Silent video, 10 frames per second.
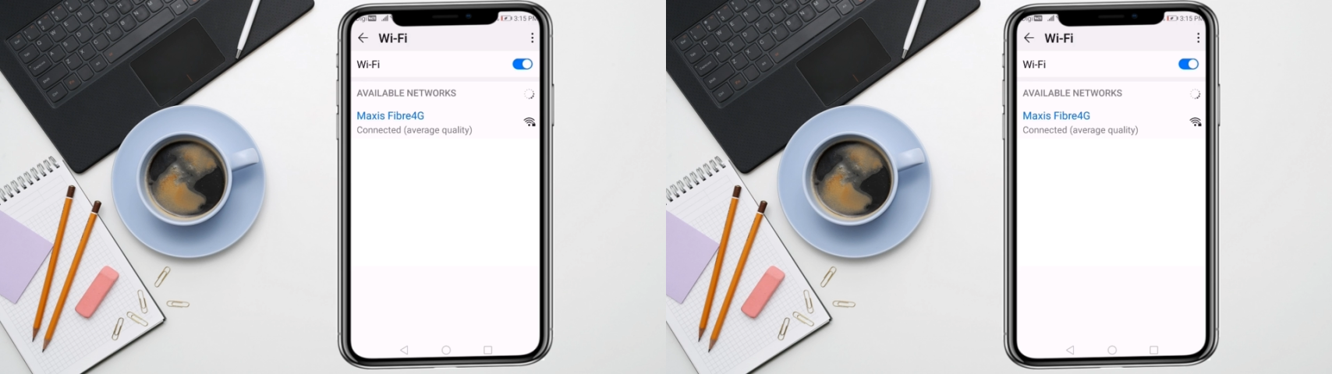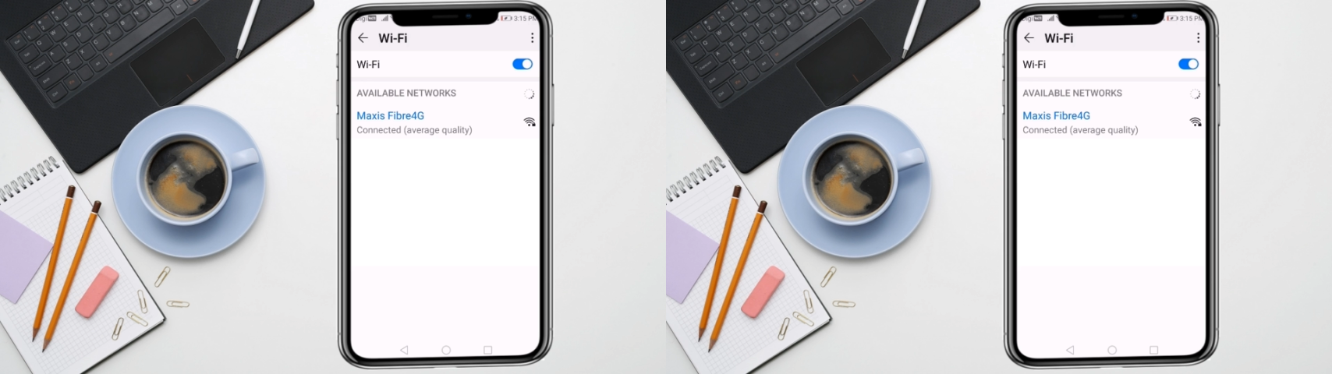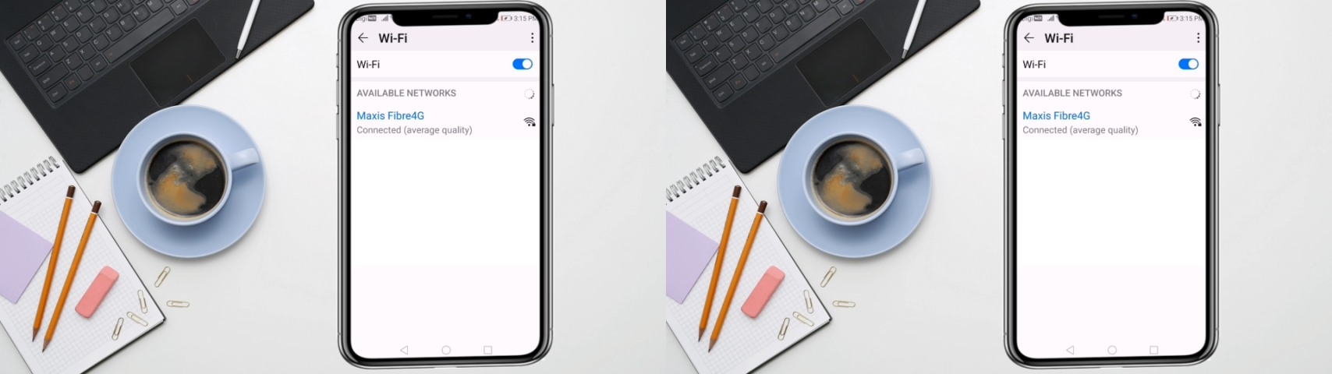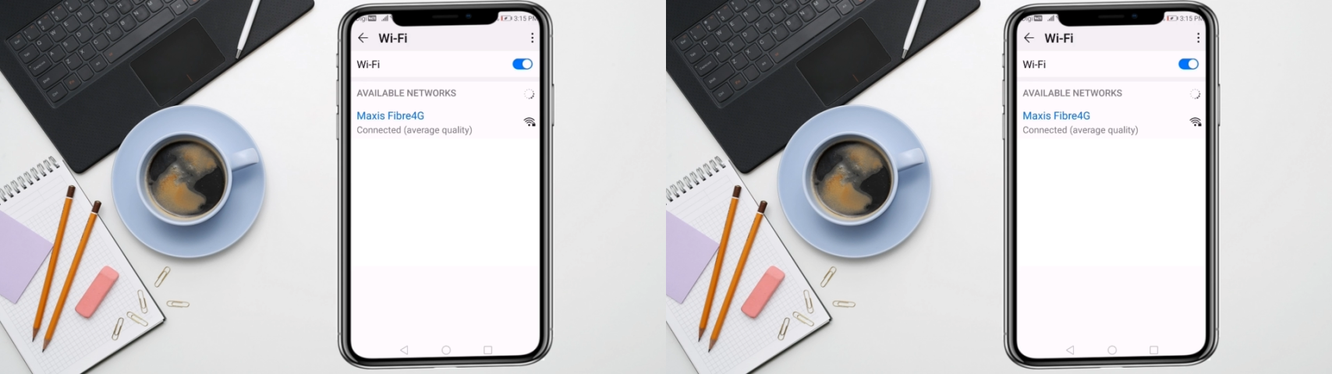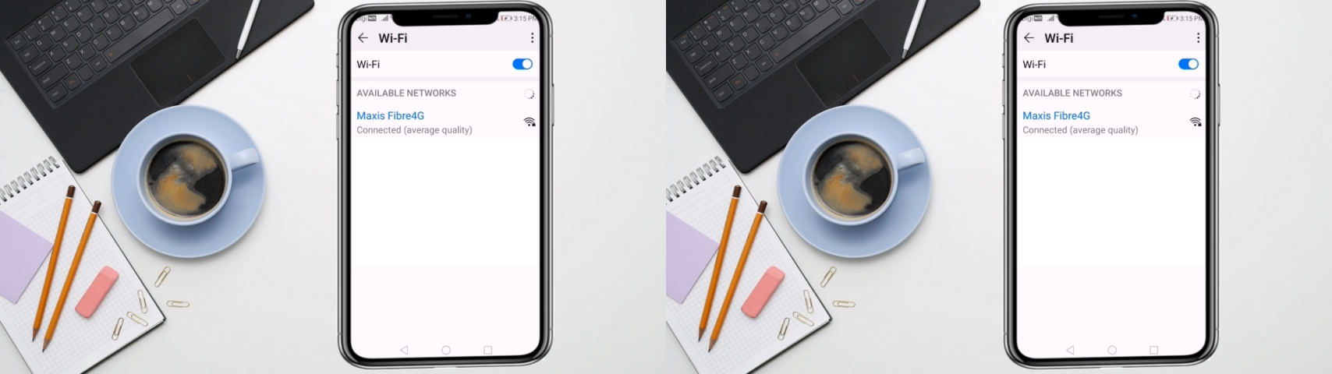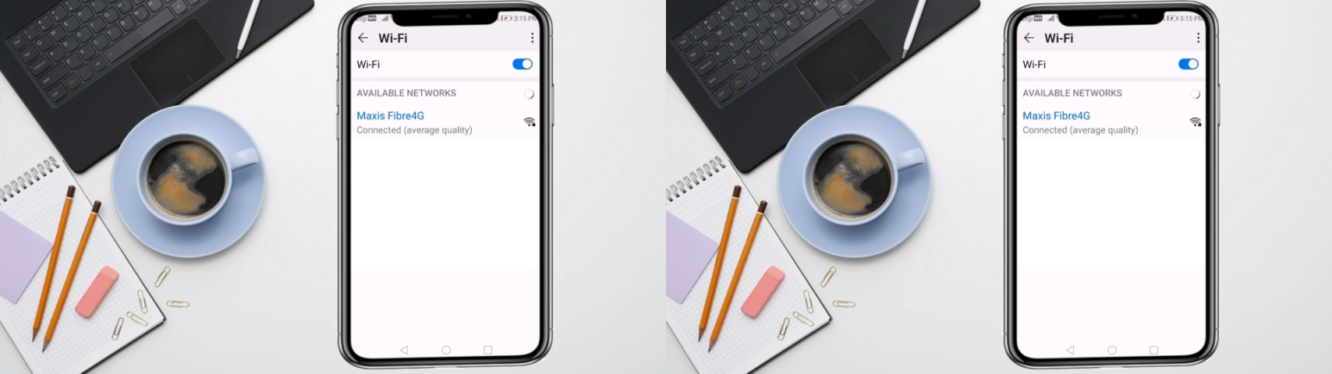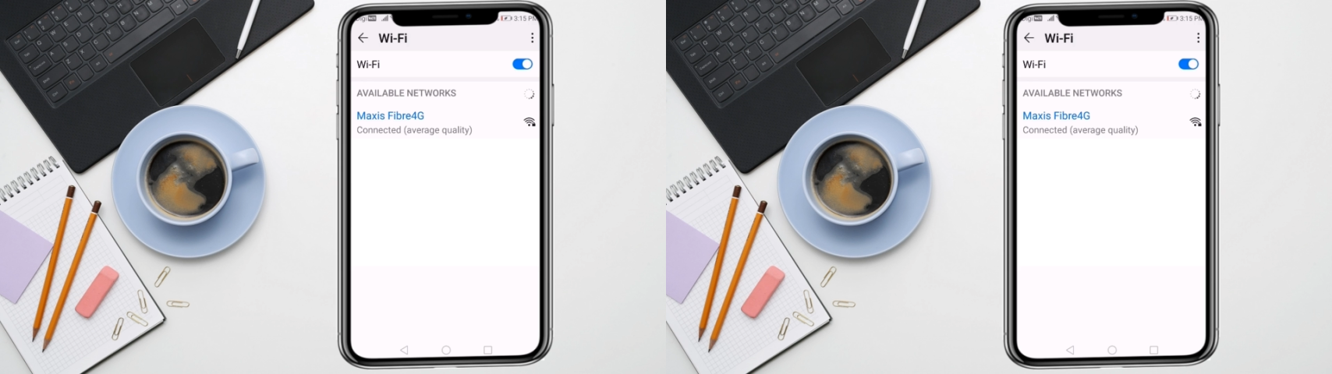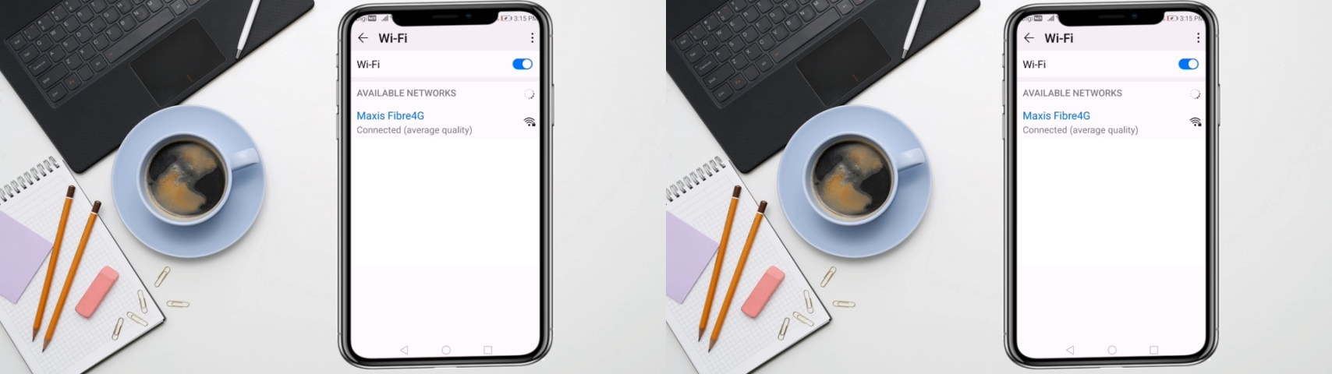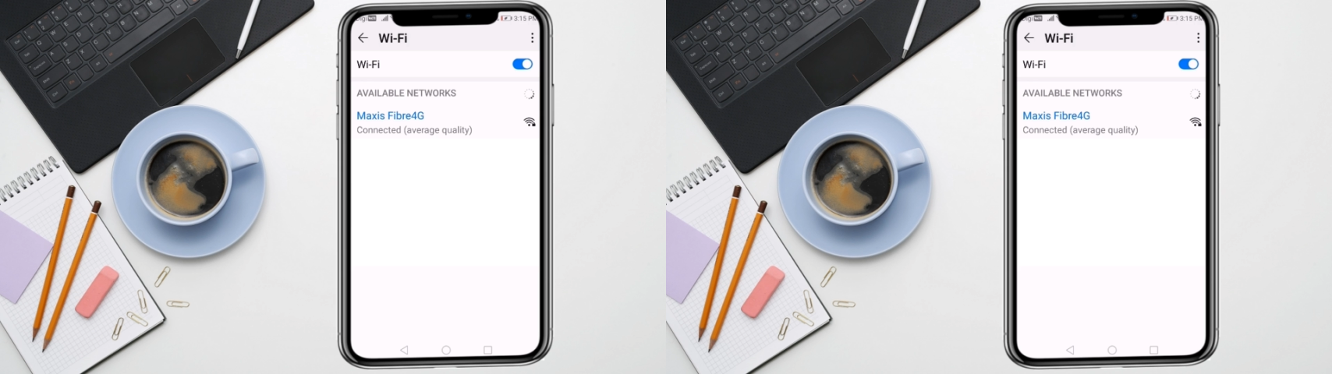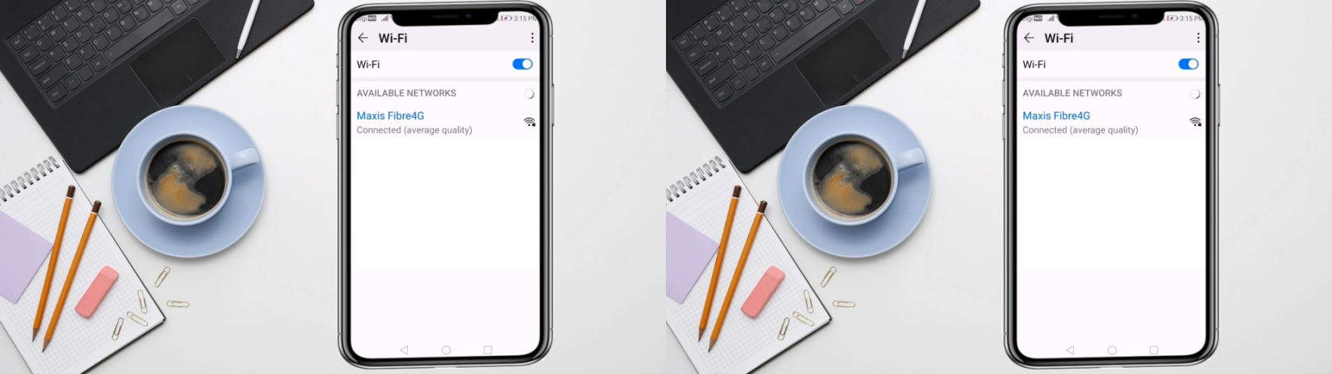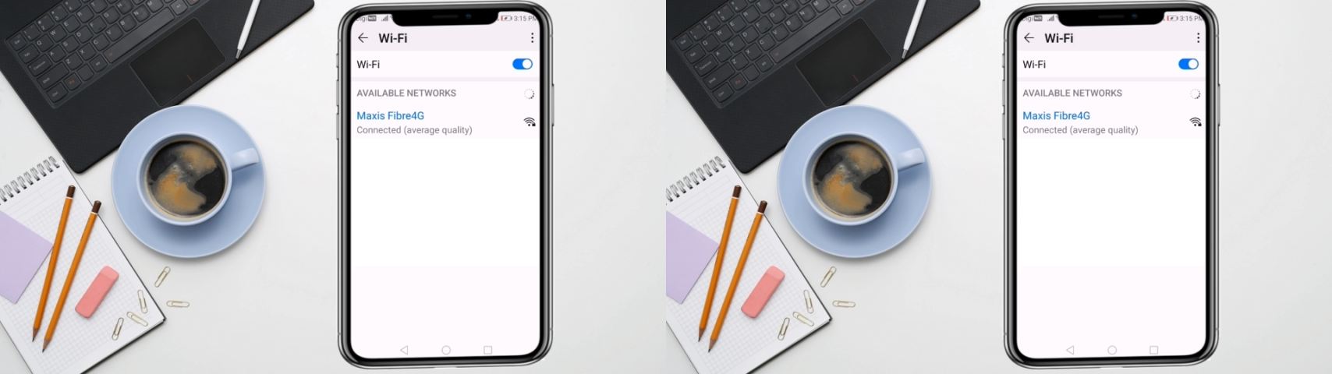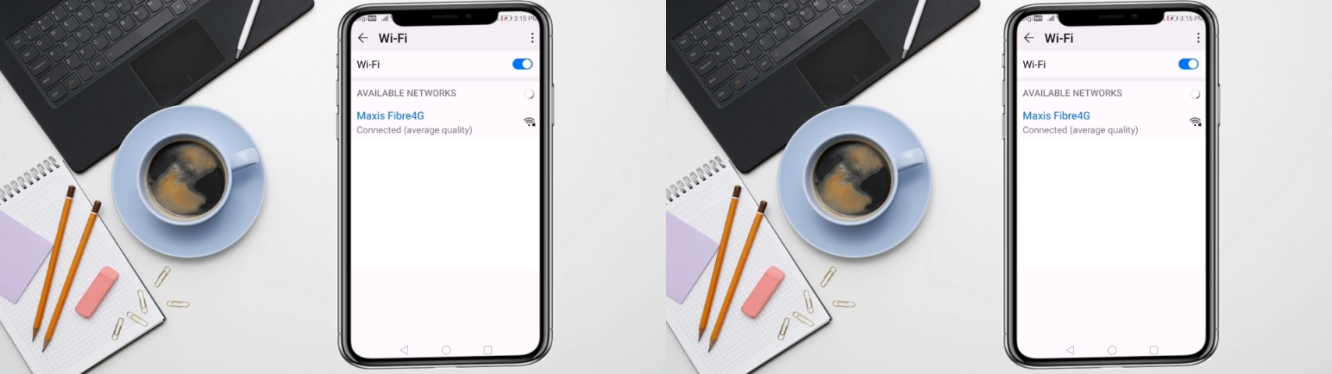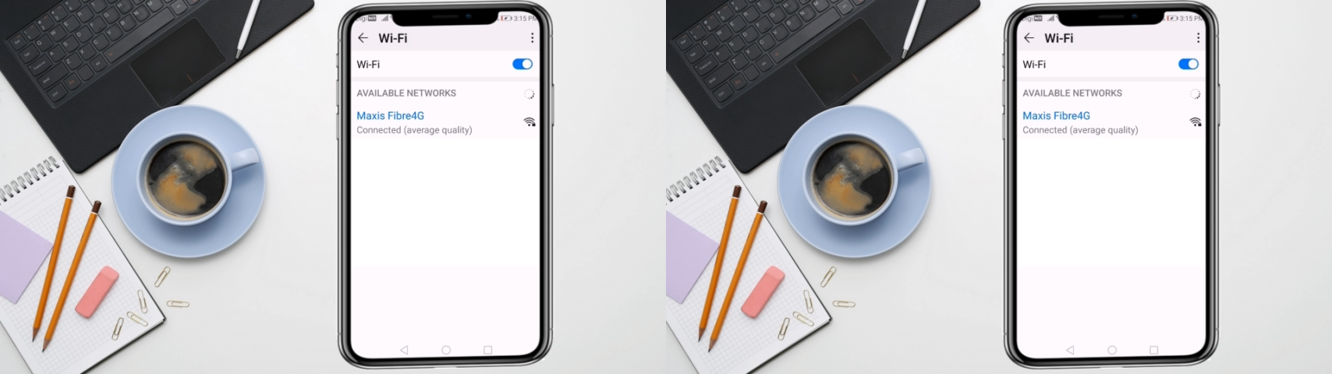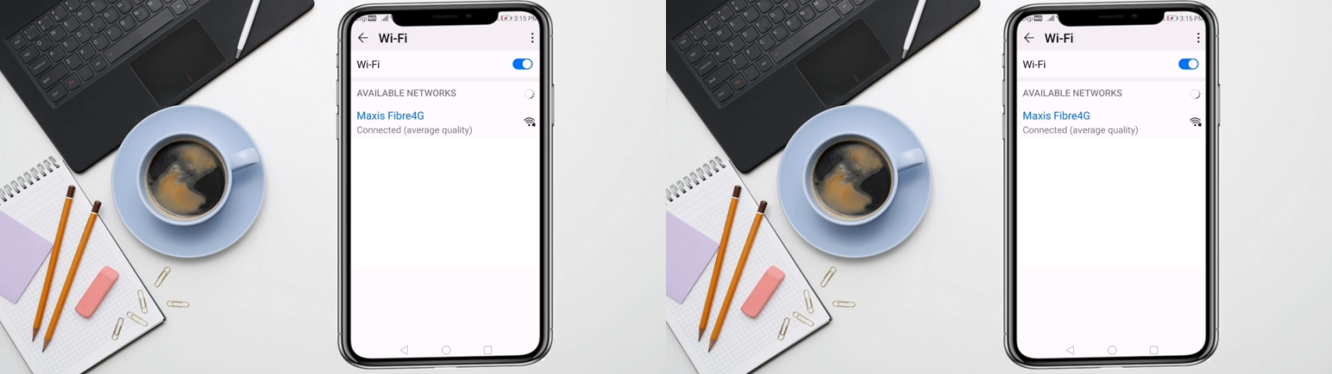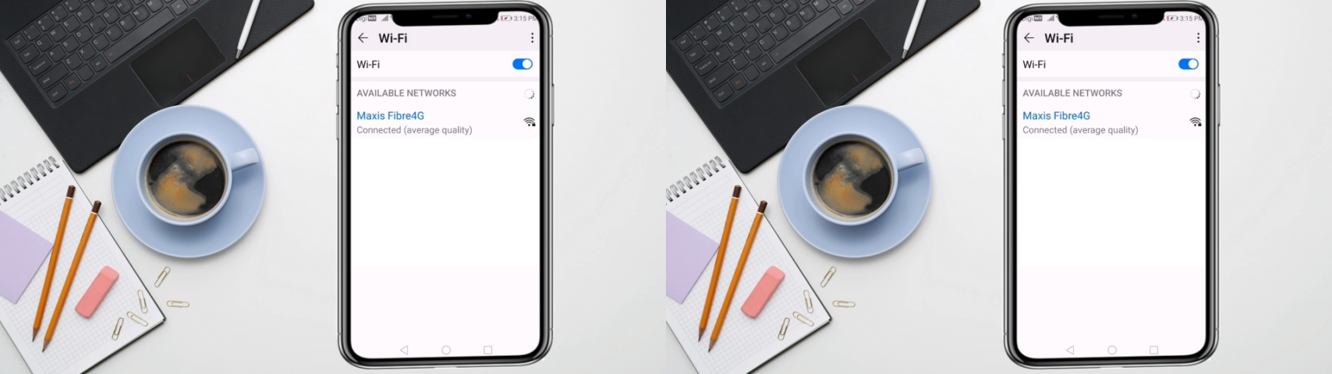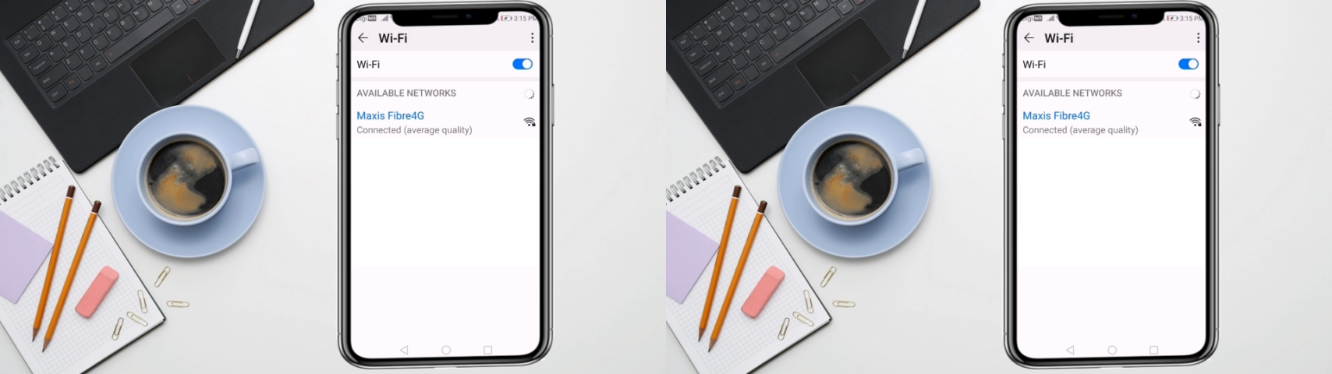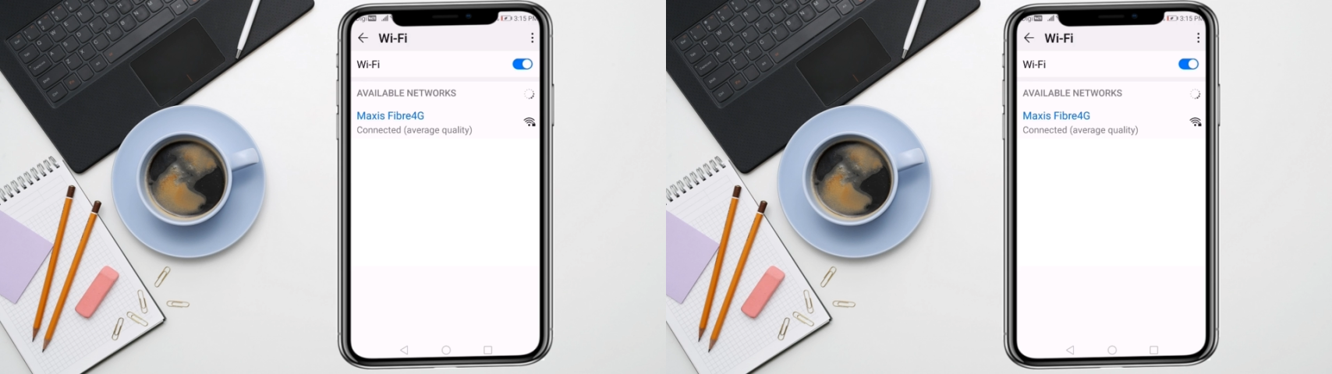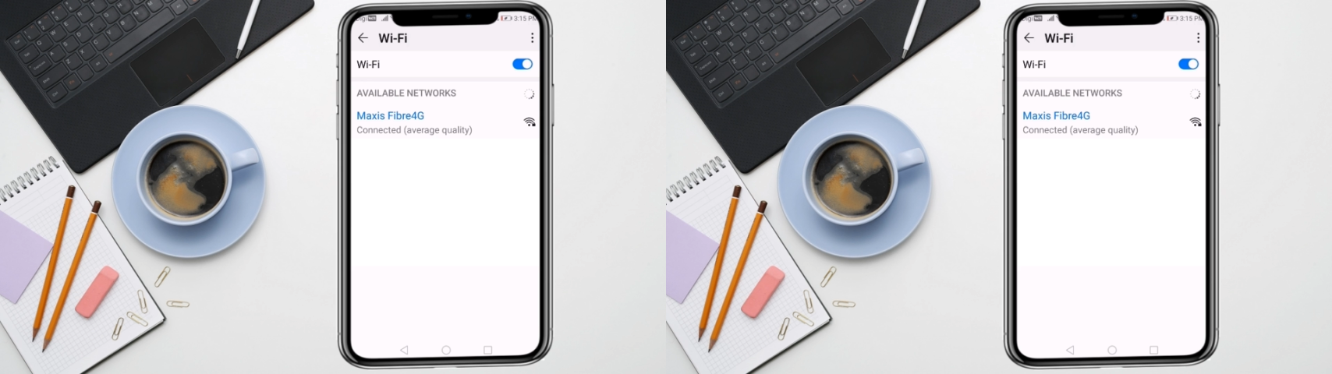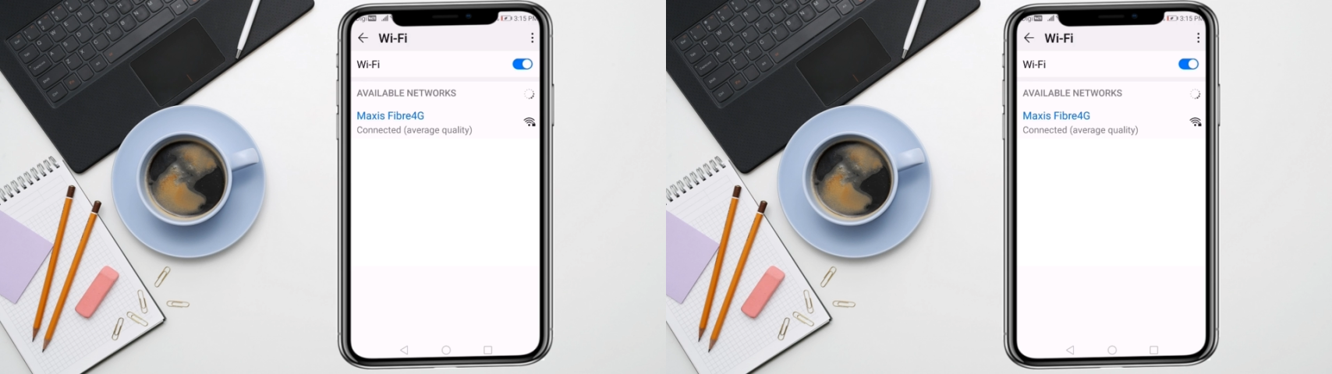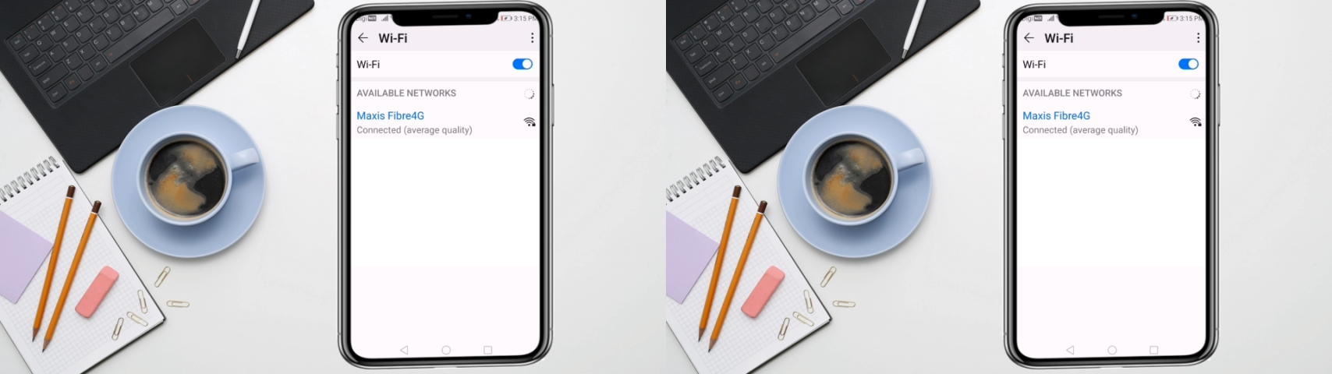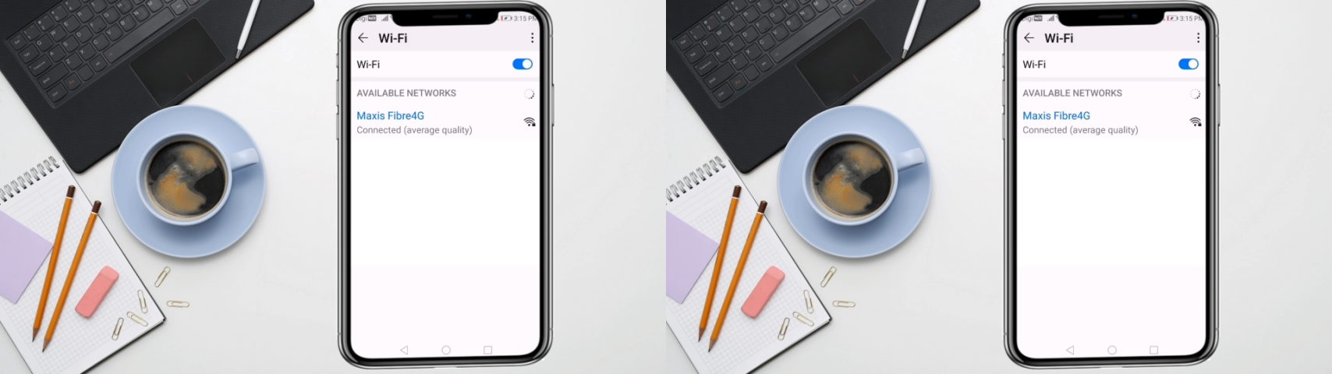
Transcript: [unreadable: no face in view]